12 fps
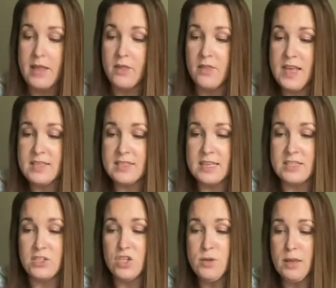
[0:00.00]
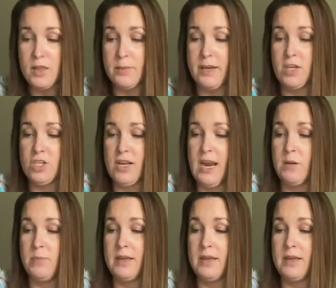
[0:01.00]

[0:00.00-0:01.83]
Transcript: This is two millimeter chain